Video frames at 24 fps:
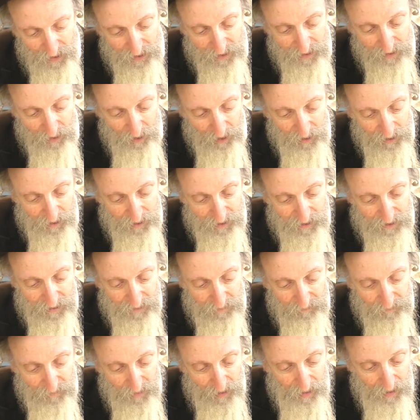is Golis,
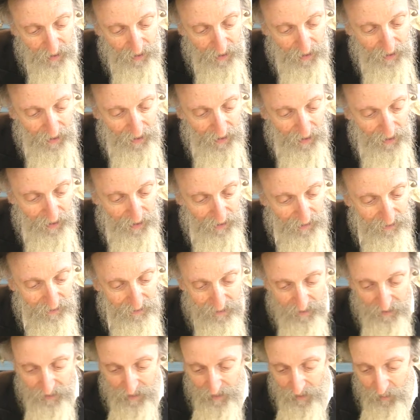
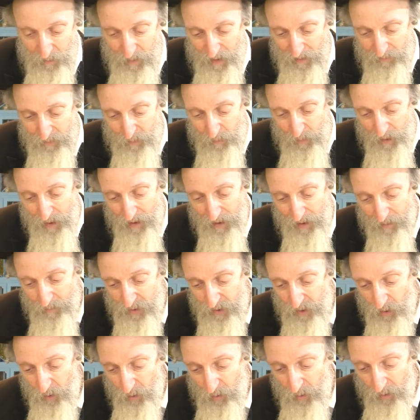and we have to bring it up.
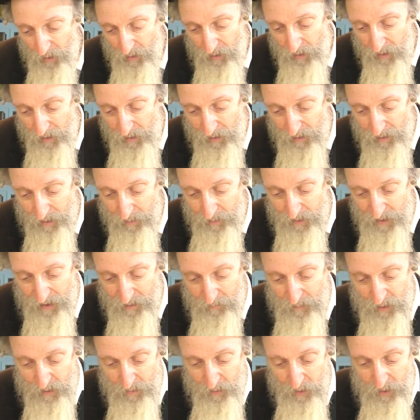So I'm saying
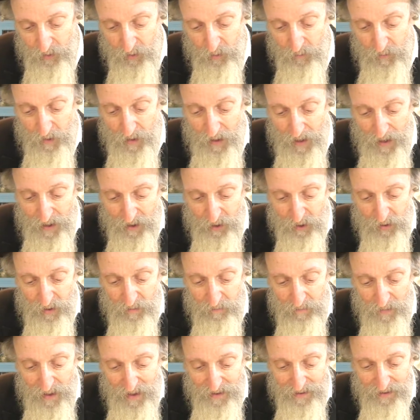David
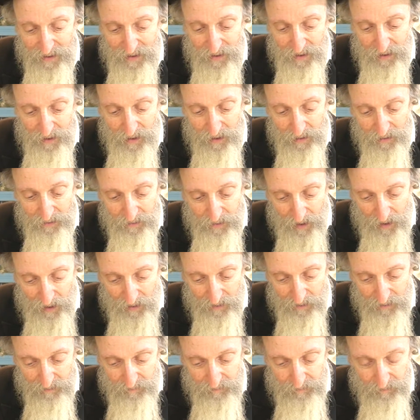Ashrei Maskil El
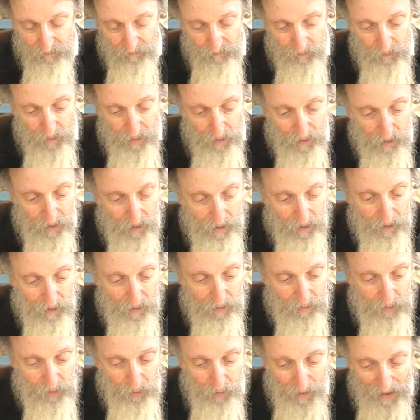Dal.
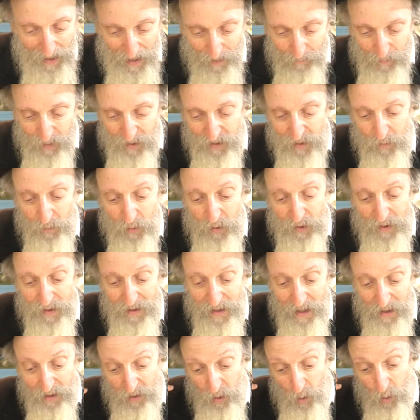So happy is the person
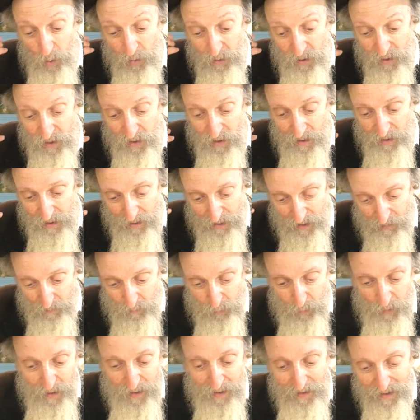that knows, that can
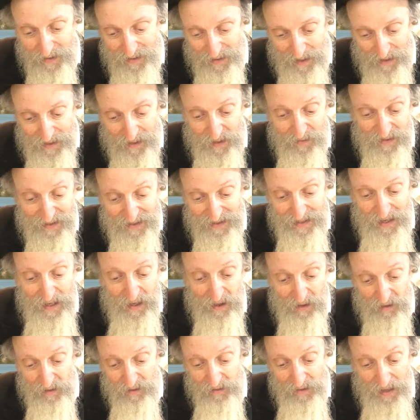bring you this idea of
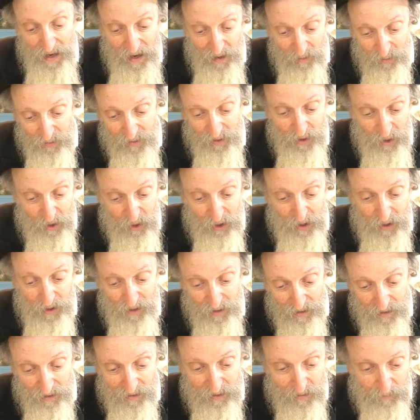seichel down to the
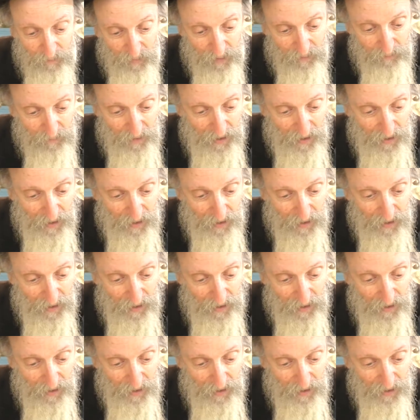Shekhinah to be